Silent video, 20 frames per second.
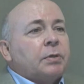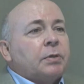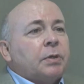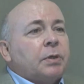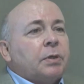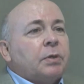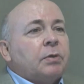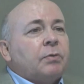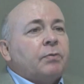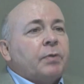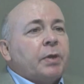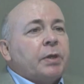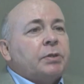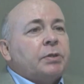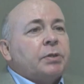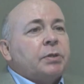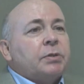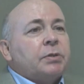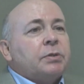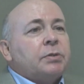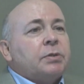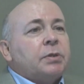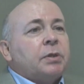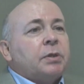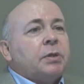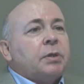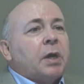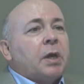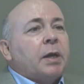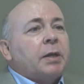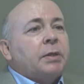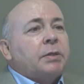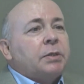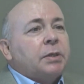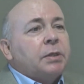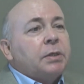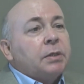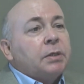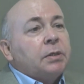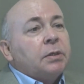innovations in
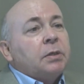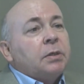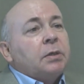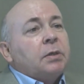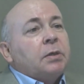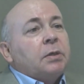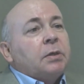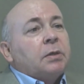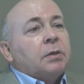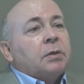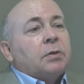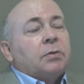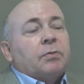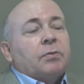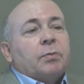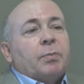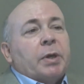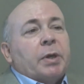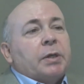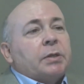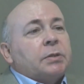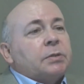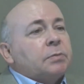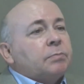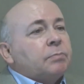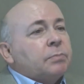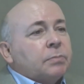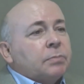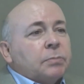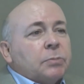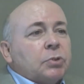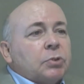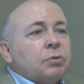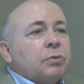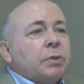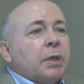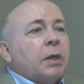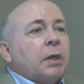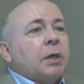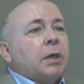IT over the past
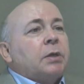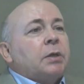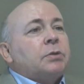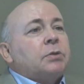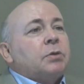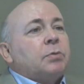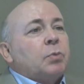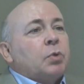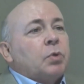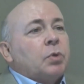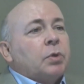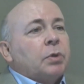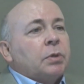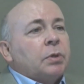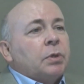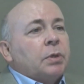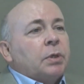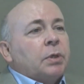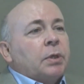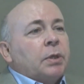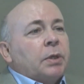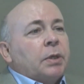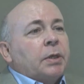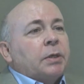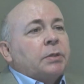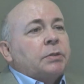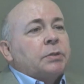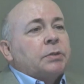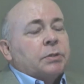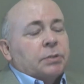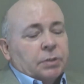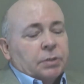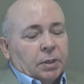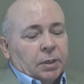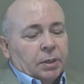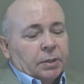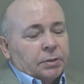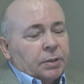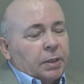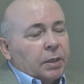2 decades or more.
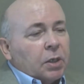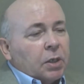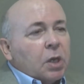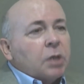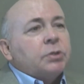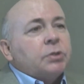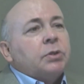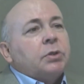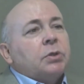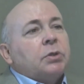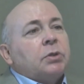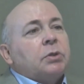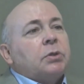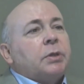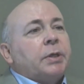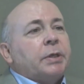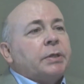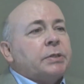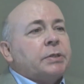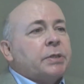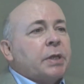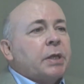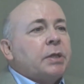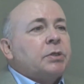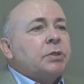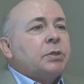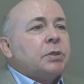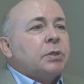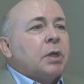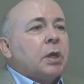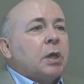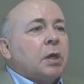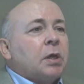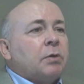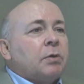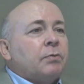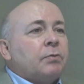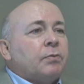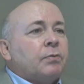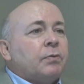It's a logical extension
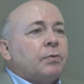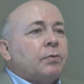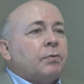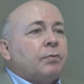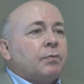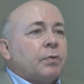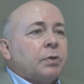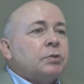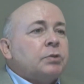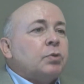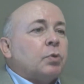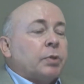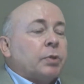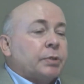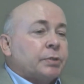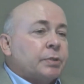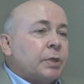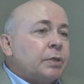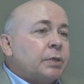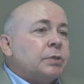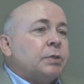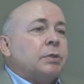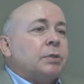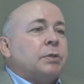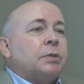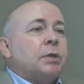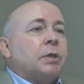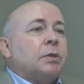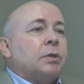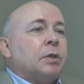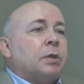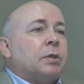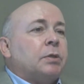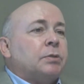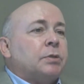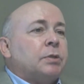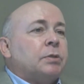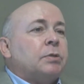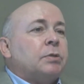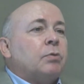of the virtualization
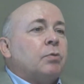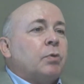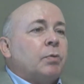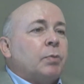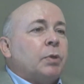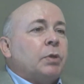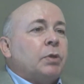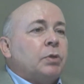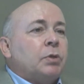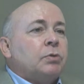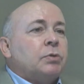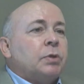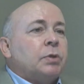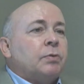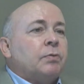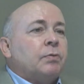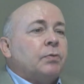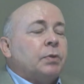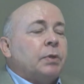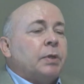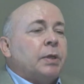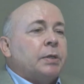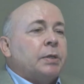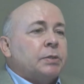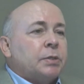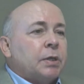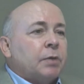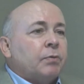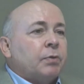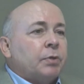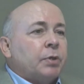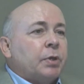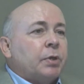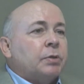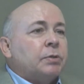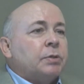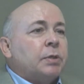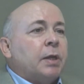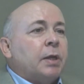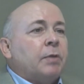technologies that we've been using for the last several
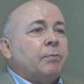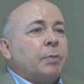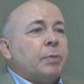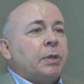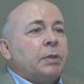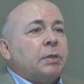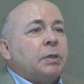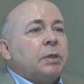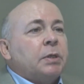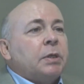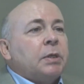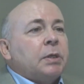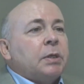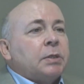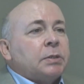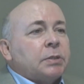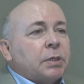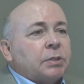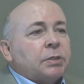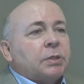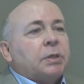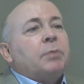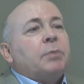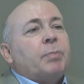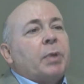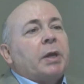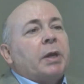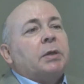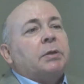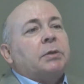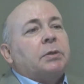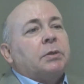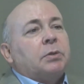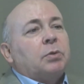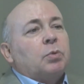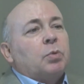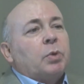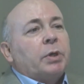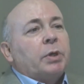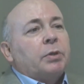years and have made such an impact on
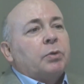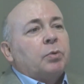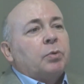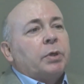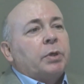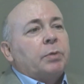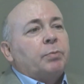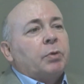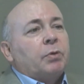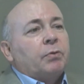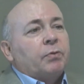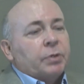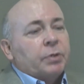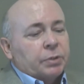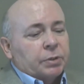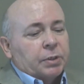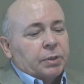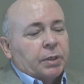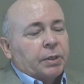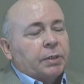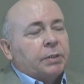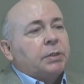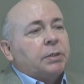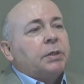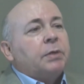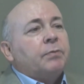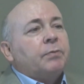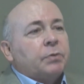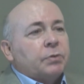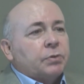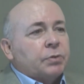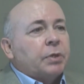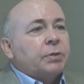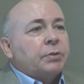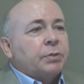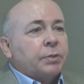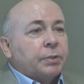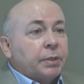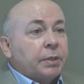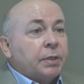the way that we provision IT
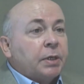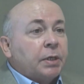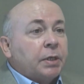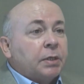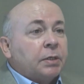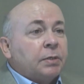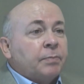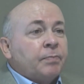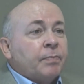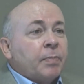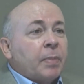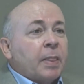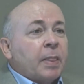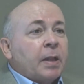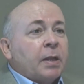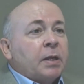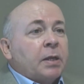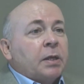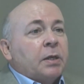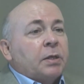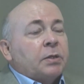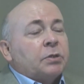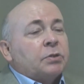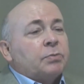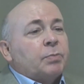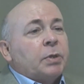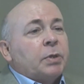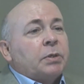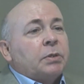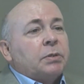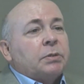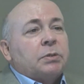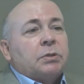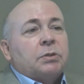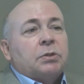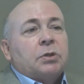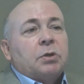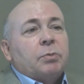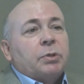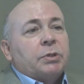infrastructure today. There's been
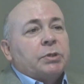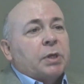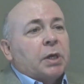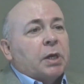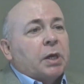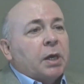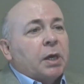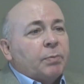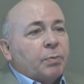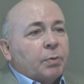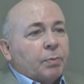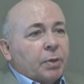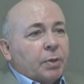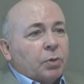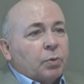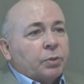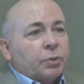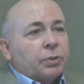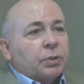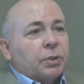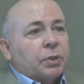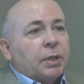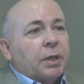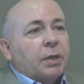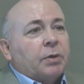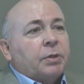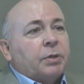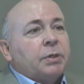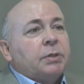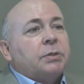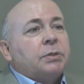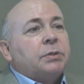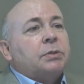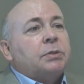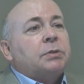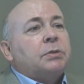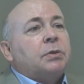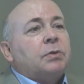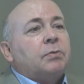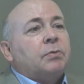so much hype about what the cloud
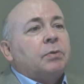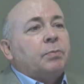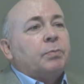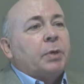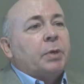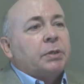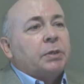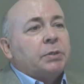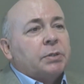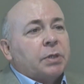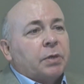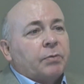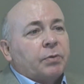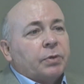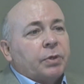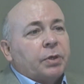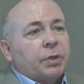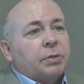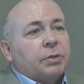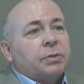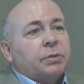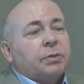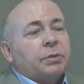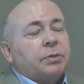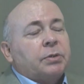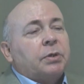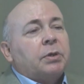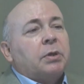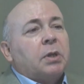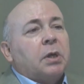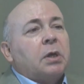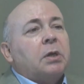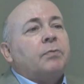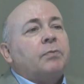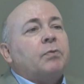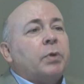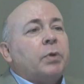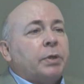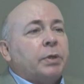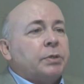is over the past several years that a lot of
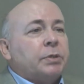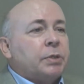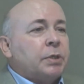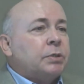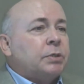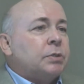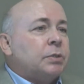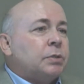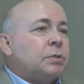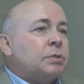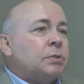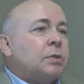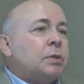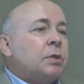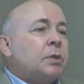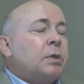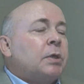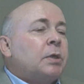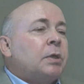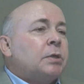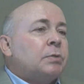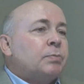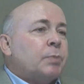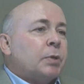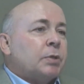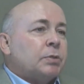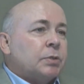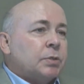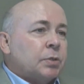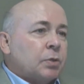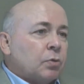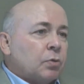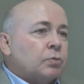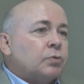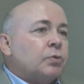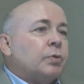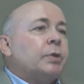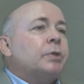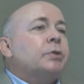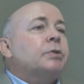organizations, especially the old
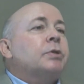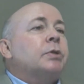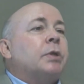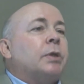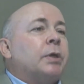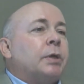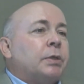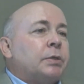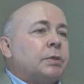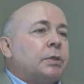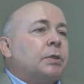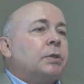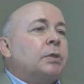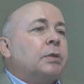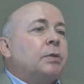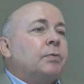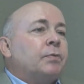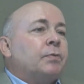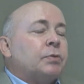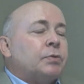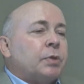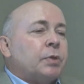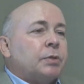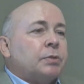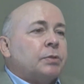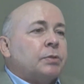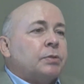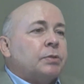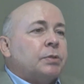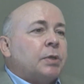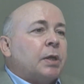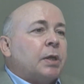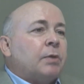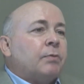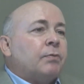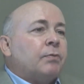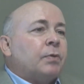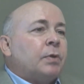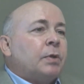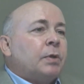traditional IT infrastructures, have